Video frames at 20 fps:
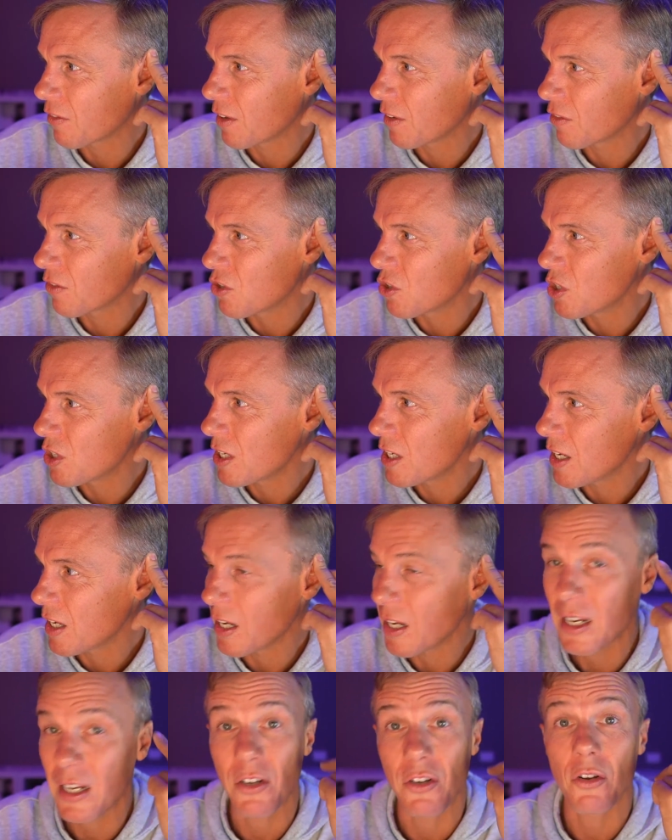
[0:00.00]
That's
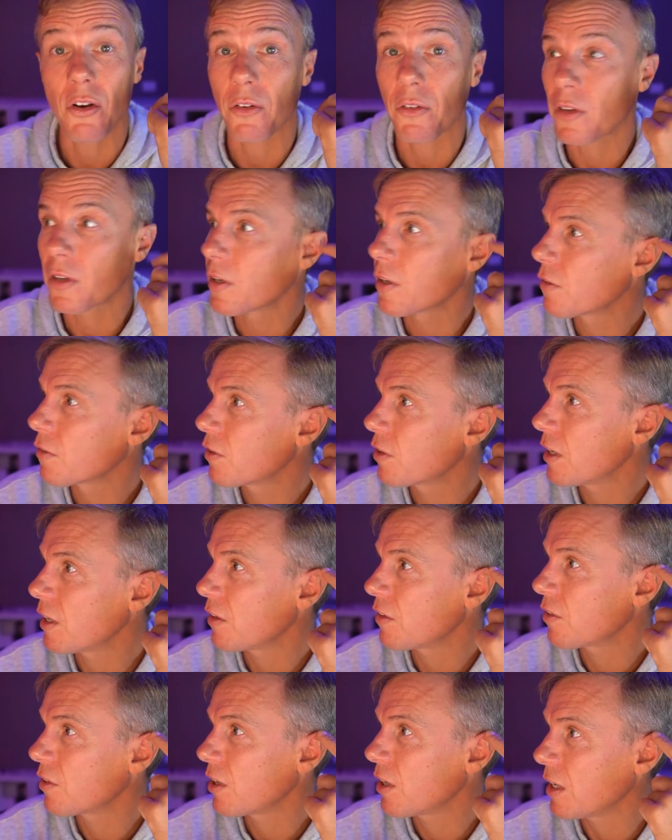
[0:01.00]

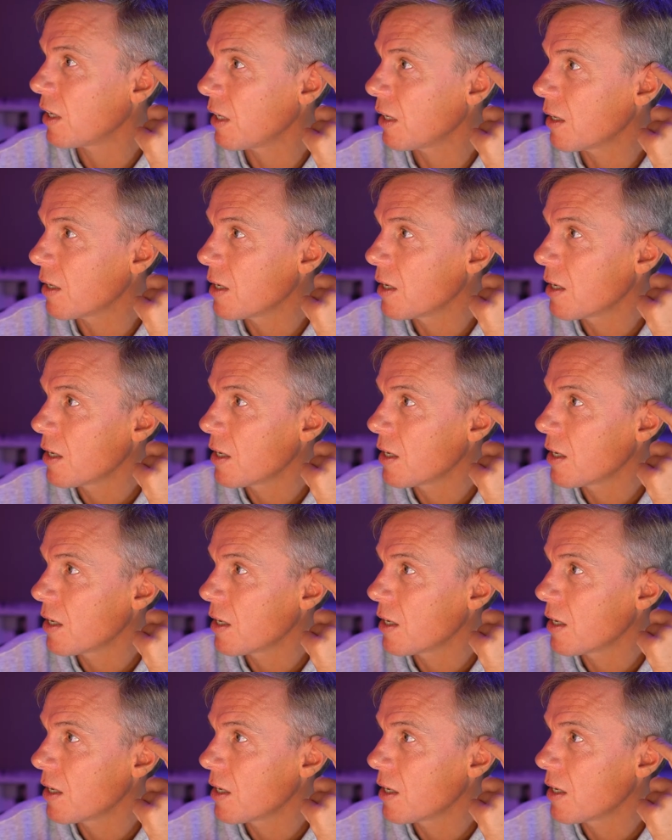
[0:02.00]
ge.tt.